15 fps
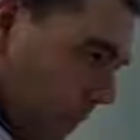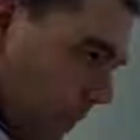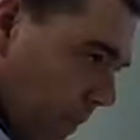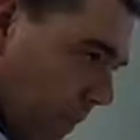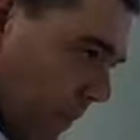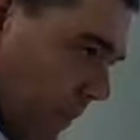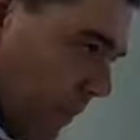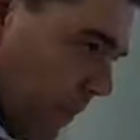
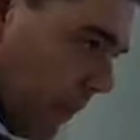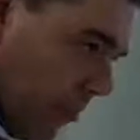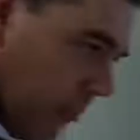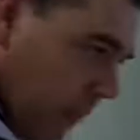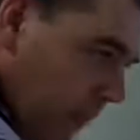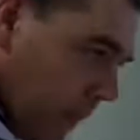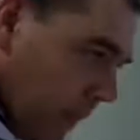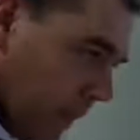like 10 years
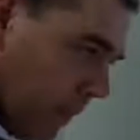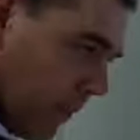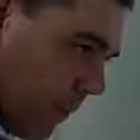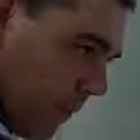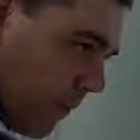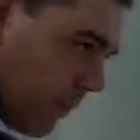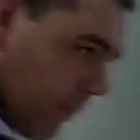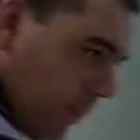later,
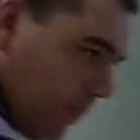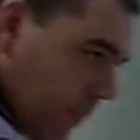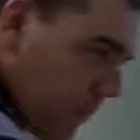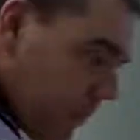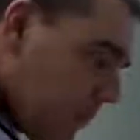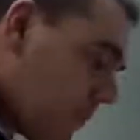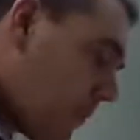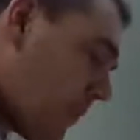they're still
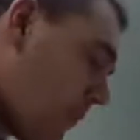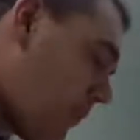there.